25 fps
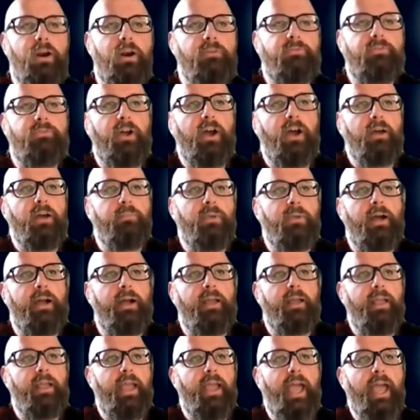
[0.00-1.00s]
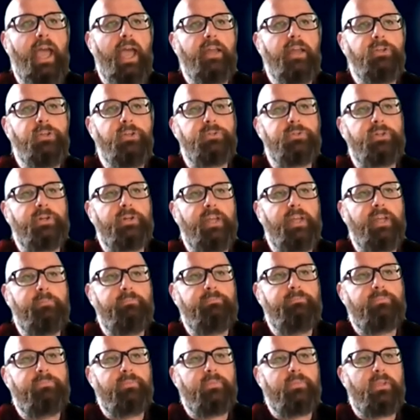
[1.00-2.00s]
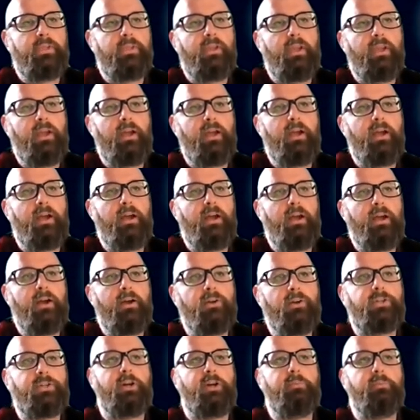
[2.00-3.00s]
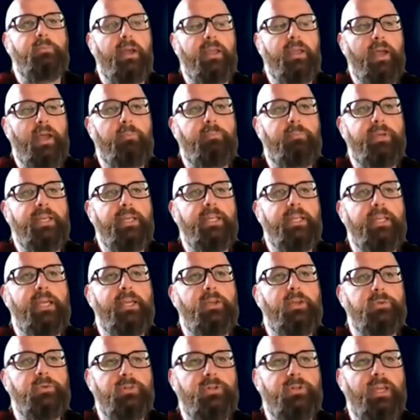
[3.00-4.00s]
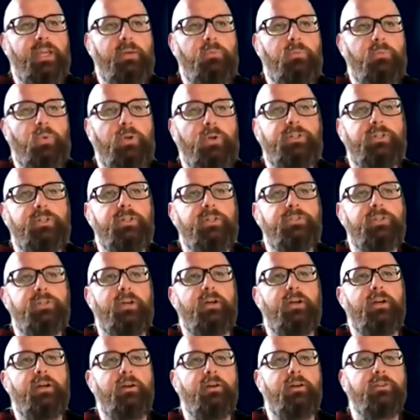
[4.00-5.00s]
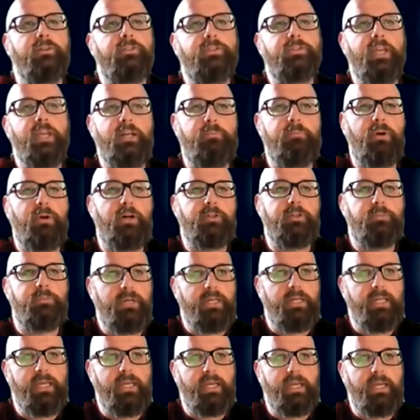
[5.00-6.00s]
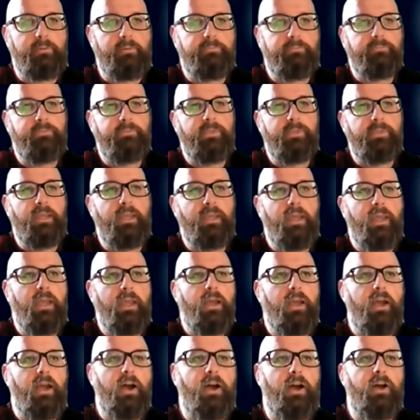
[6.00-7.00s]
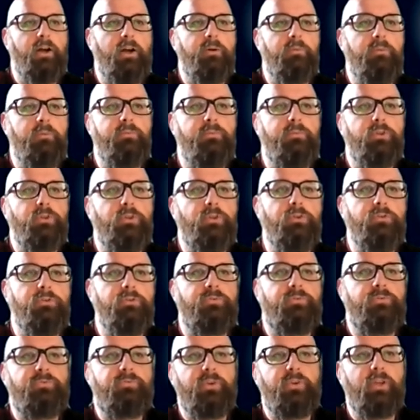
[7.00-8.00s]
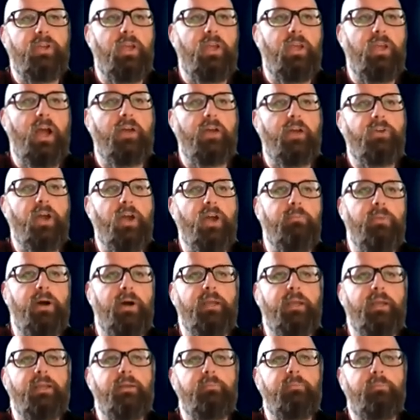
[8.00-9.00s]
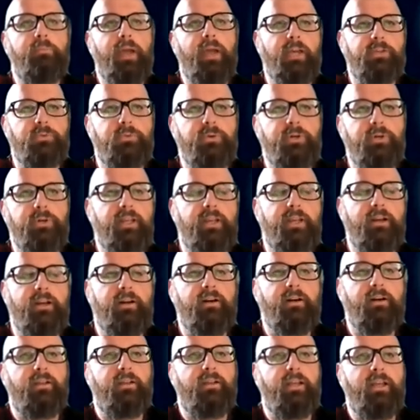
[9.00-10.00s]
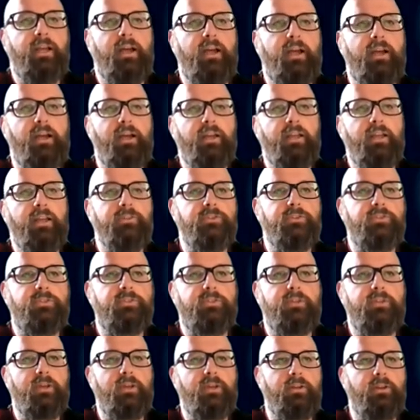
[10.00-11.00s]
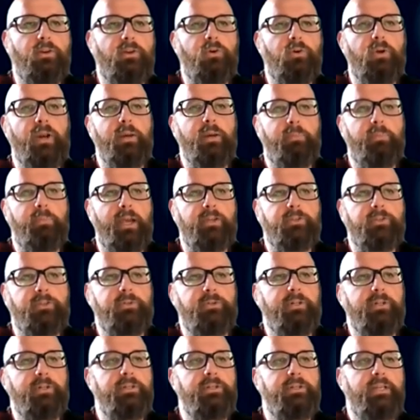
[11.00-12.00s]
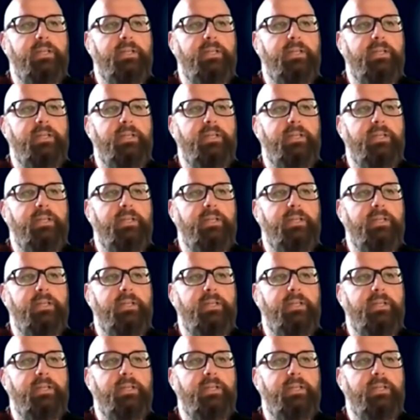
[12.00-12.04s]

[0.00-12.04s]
I've got my hat username, my PDA username, which is a sandbox PDA. I've got my password here. It's a great password.